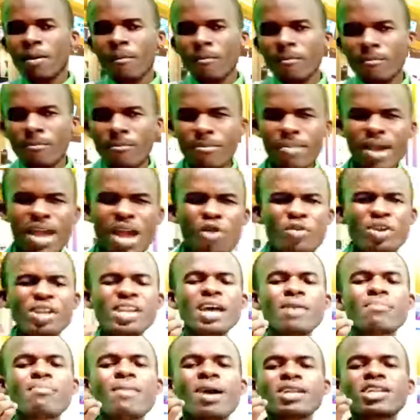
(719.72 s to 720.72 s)
Mary,
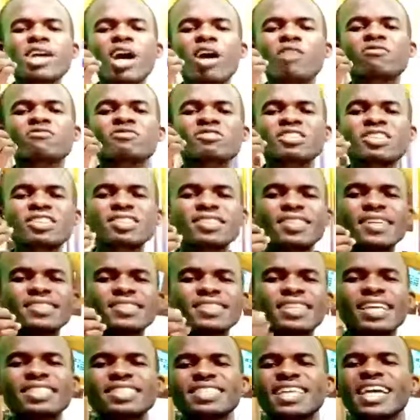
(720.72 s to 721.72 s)
the mother of
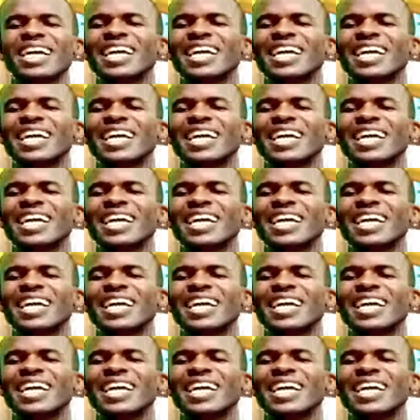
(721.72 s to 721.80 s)
Jesus, is the